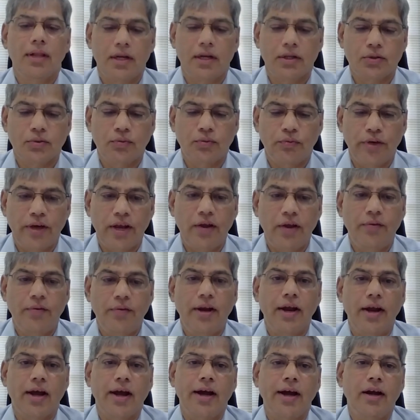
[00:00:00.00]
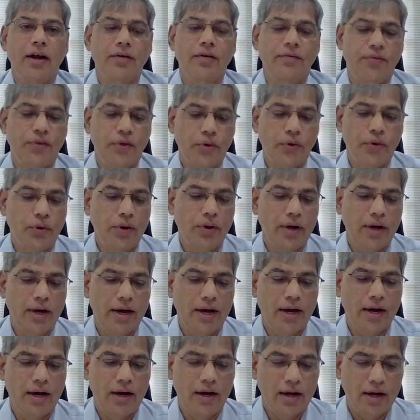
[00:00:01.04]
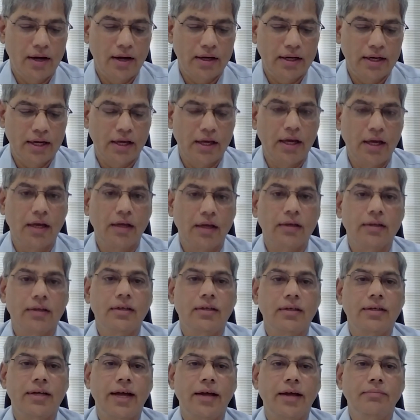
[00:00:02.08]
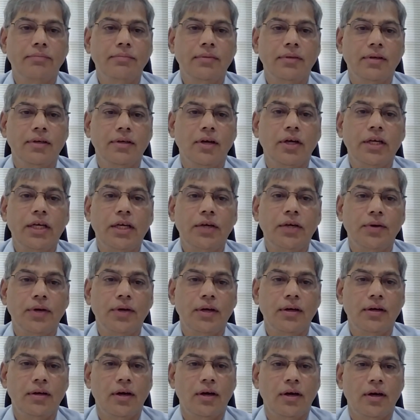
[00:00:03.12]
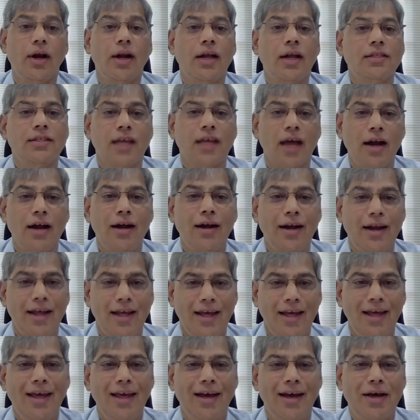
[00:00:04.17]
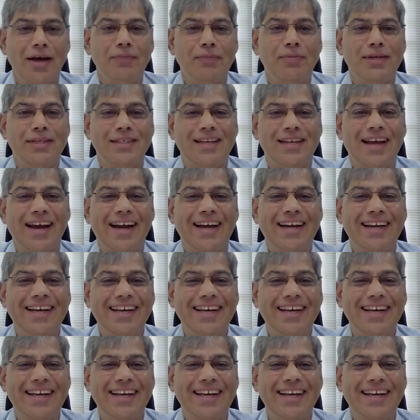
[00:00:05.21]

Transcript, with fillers: That is very, very kind of you and uh, taking time even on a Sunday. I must add.